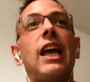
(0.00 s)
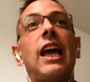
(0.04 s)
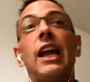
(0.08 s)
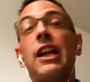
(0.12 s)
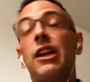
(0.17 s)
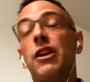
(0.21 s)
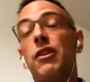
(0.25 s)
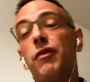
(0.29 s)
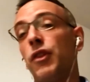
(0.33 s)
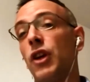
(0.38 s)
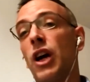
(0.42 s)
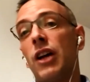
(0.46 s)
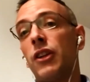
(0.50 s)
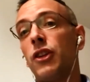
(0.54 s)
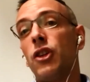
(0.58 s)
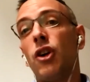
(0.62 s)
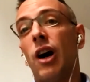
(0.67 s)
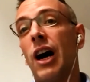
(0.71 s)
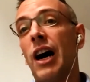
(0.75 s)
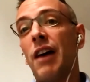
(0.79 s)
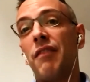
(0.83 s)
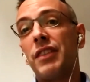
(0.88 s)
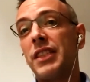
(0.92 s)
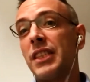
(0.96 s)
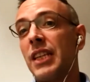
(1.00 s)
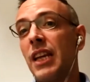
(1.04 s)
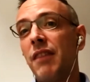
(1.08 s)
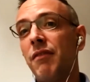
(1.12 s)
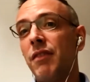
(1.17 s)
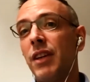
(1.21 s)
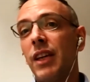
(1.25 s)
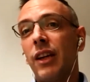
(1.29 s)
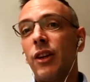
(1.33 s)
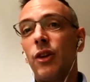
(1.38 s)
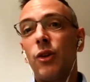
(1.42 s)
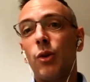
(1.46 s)
And if you don't have
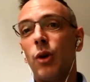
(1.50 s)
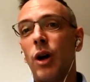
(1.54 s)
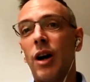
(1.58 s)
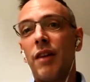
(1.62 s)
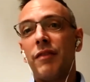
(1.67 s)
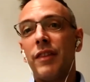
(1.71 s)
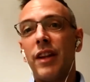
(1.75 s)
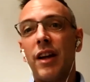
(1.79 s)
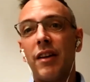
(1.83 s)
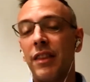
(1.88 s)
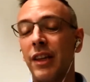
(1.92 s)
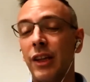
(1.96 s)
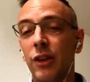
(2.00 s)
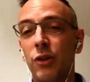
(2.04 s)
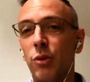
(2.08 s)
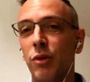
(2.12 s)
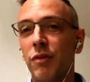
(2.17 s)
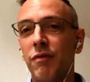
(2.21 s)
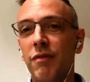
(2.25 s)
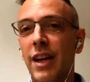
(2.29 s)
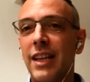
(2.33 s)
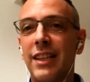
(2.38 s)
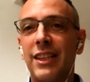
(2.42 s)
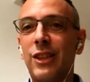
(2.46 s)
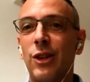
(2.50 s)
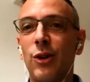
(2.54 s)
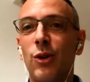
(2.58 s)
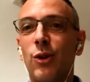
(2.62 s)
saving, you have nothing to invest.